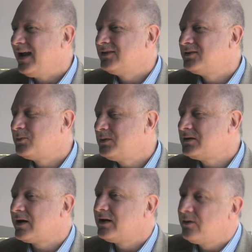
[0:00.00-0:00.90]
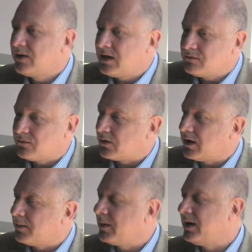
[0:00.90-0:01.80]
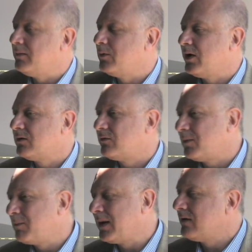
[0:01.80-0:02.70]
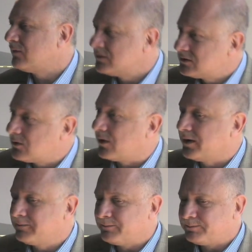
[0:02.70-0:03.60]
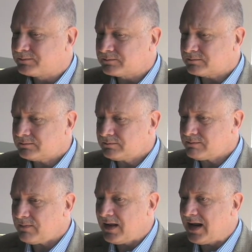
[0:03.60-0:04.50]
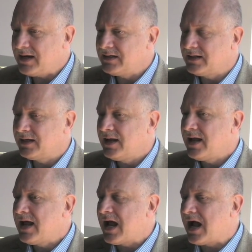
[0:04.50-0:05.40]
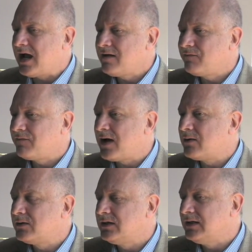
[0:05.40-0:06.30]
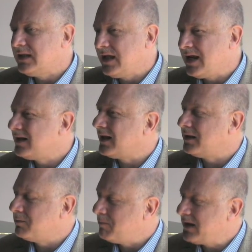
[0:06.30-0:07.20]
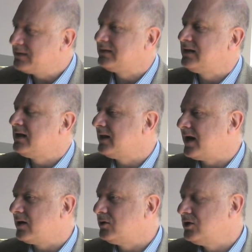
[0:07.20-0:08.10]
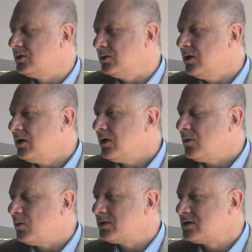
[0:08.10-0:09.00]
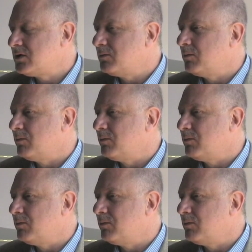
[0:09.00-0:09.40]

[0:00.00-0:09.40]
So we started looking for a libretto for a play, for a story, and I found in the end that the best thing that I could do was to